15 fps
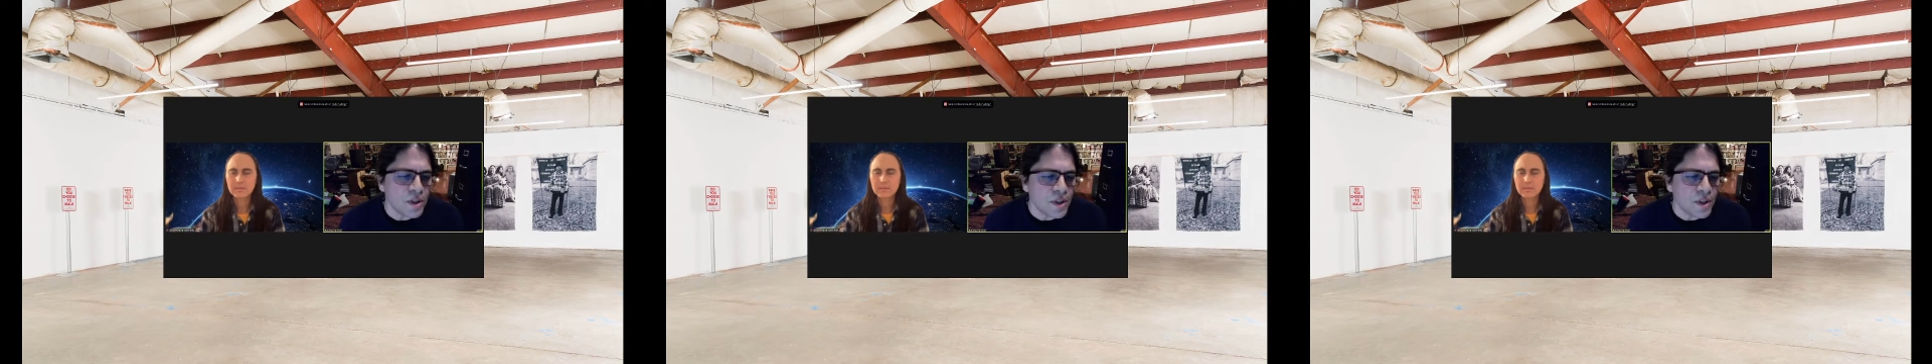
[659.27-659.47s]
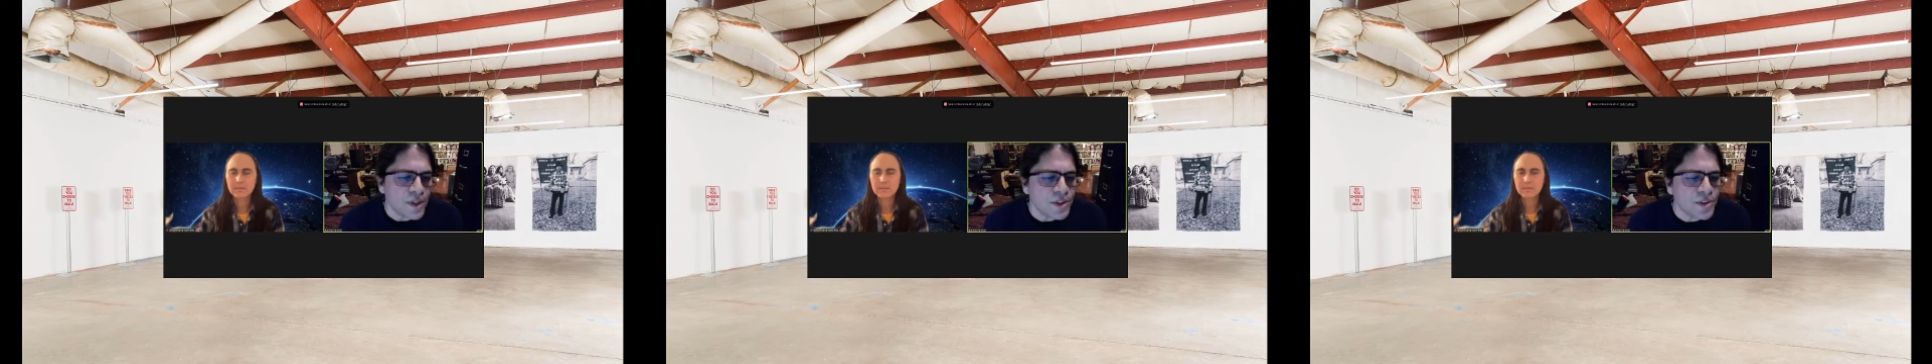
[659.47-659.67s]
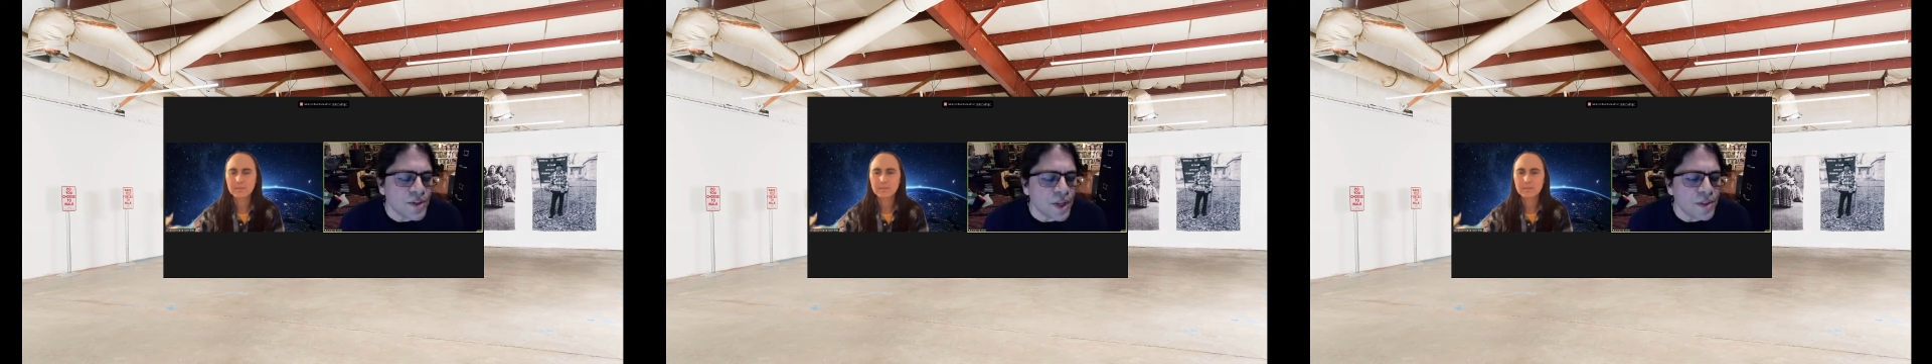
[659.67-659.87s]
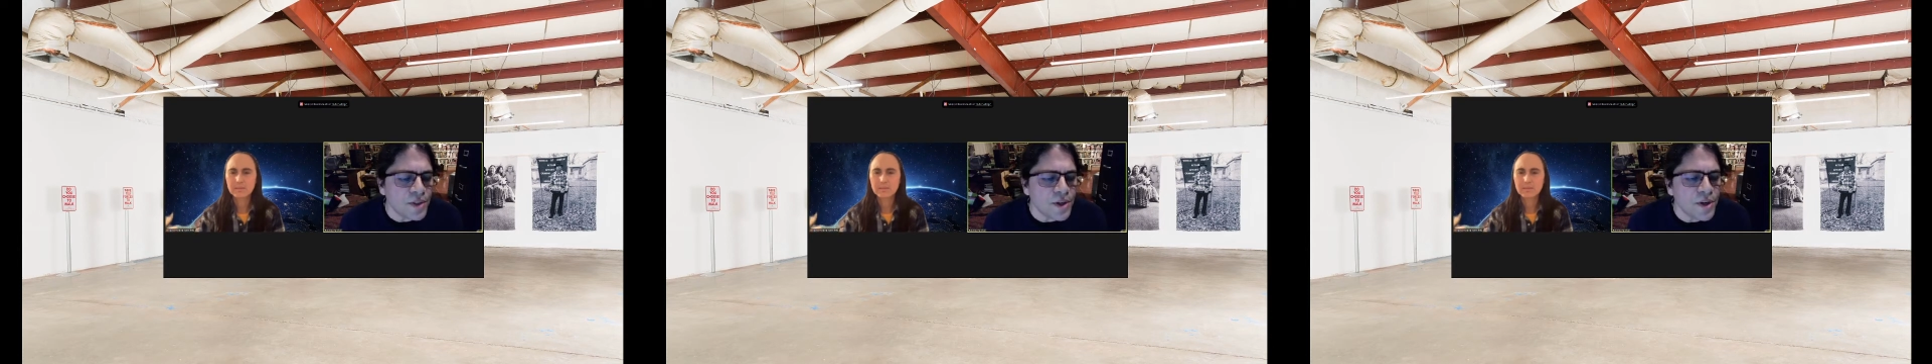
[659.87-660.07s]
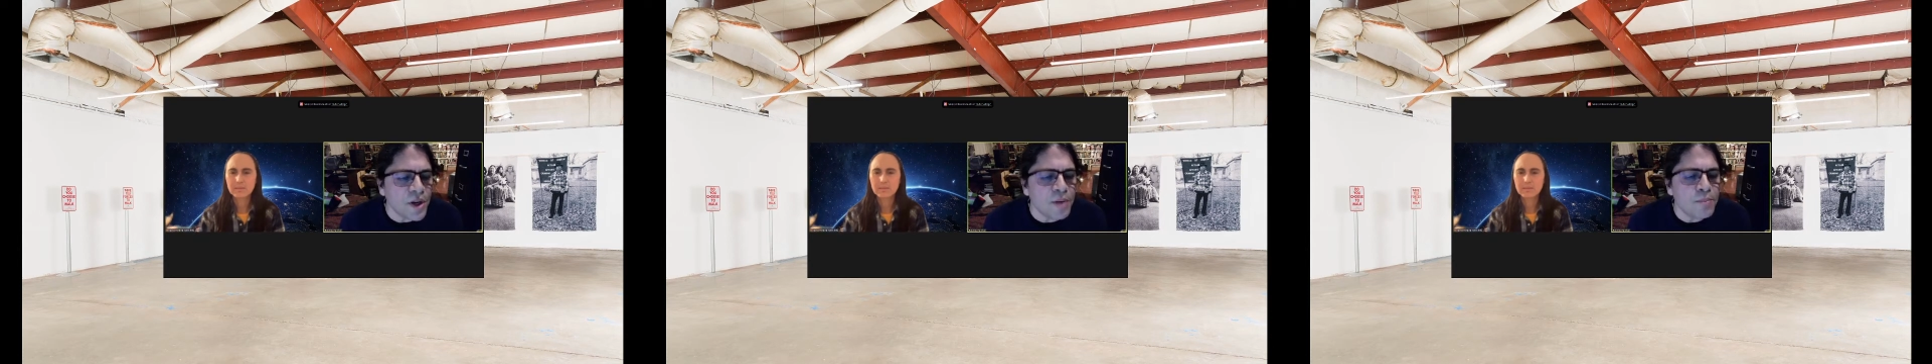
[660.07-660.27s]
the extended
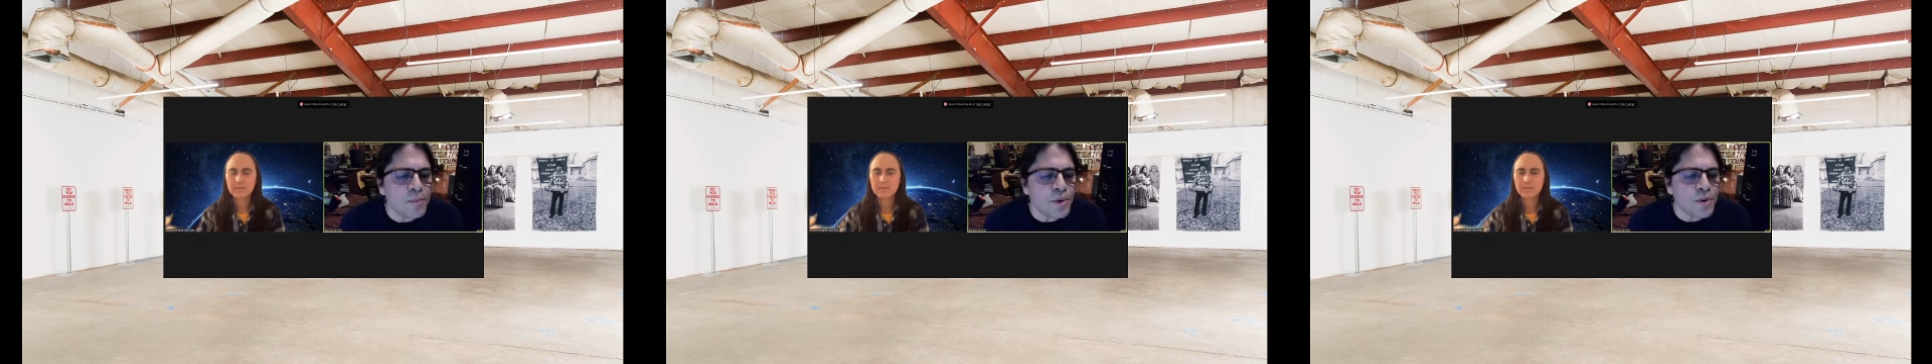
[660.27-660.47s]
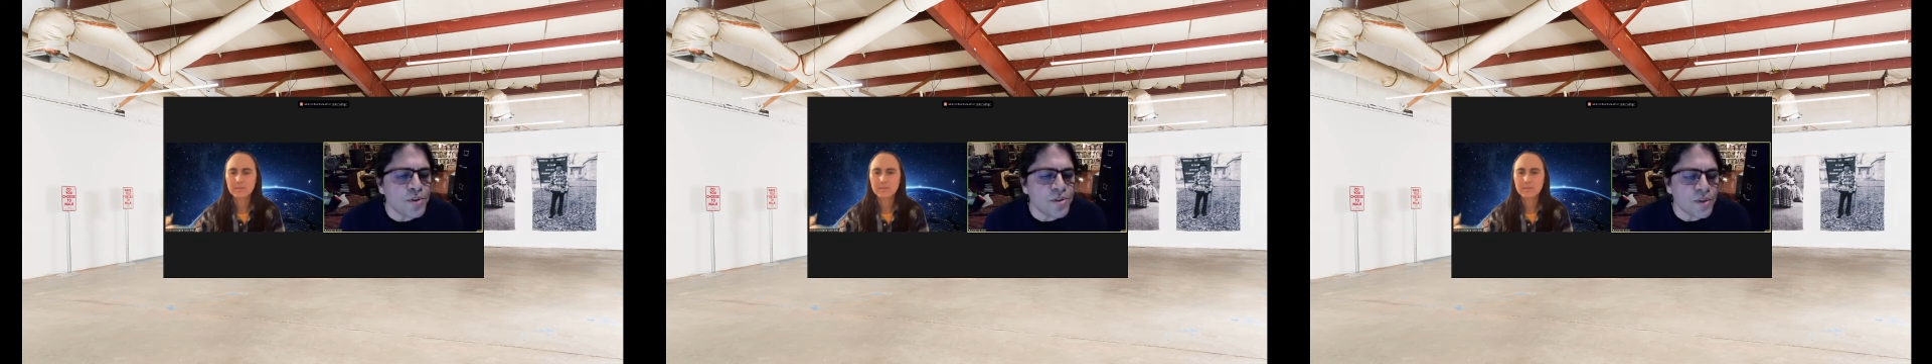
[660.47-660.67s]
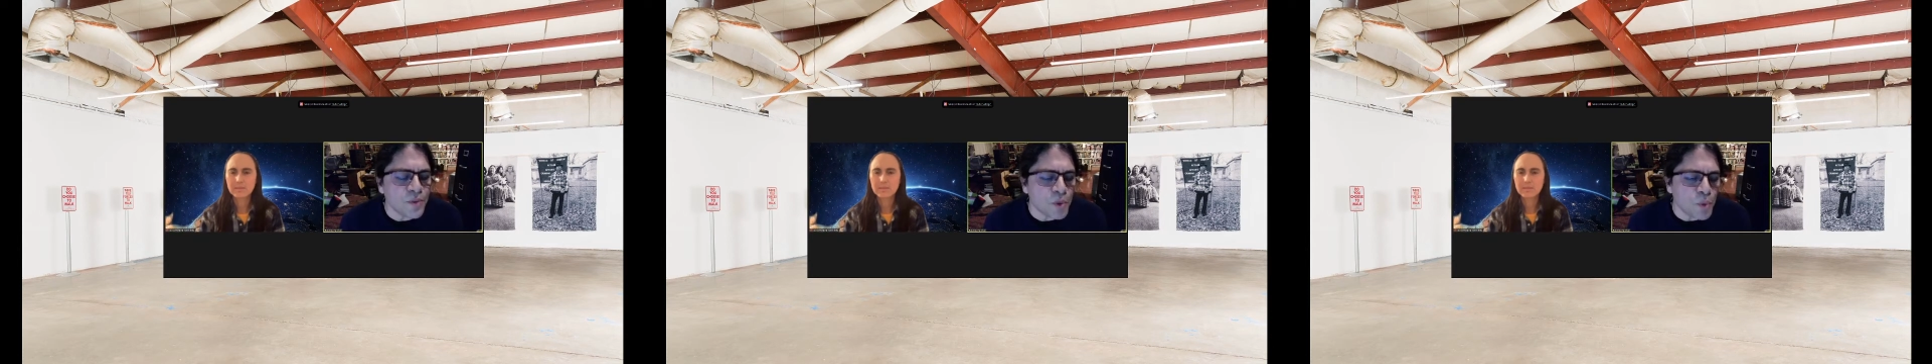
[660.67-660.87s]
numbers of the